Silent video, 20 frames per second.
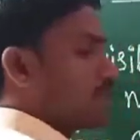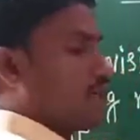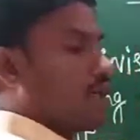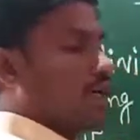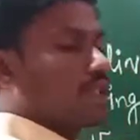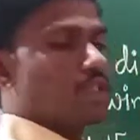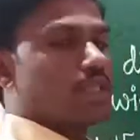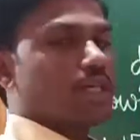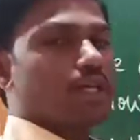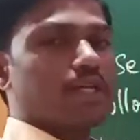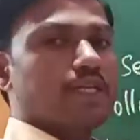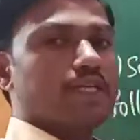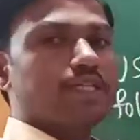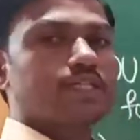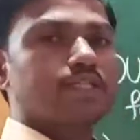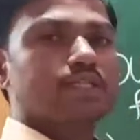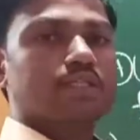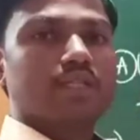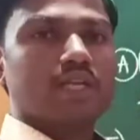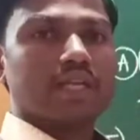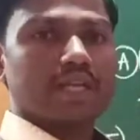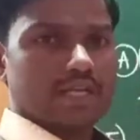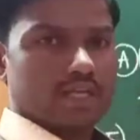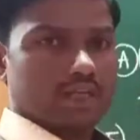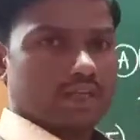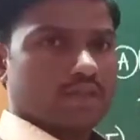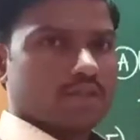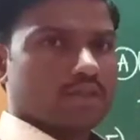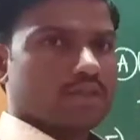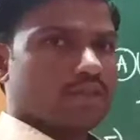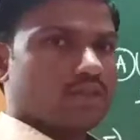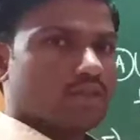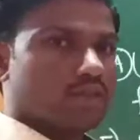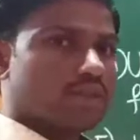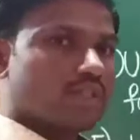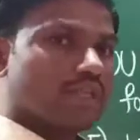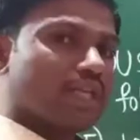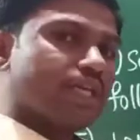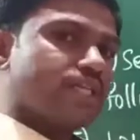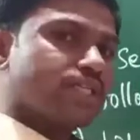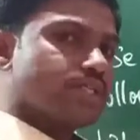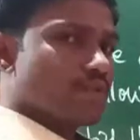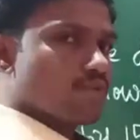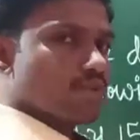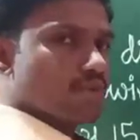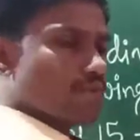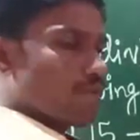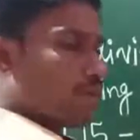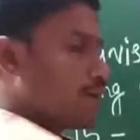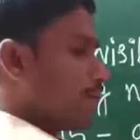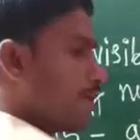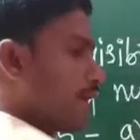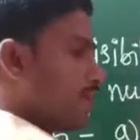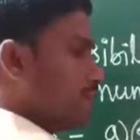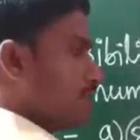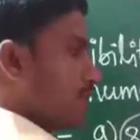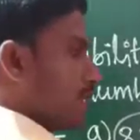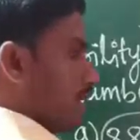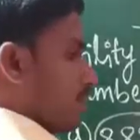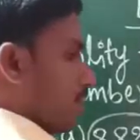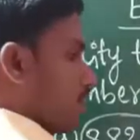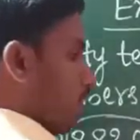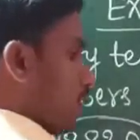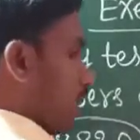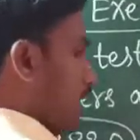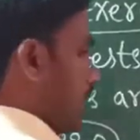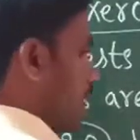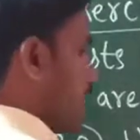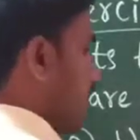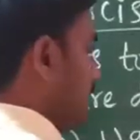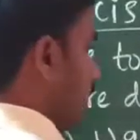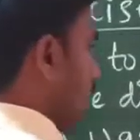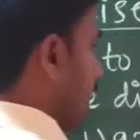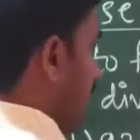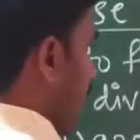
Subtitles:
answer is 3. 3 is divisible by 3. Correct.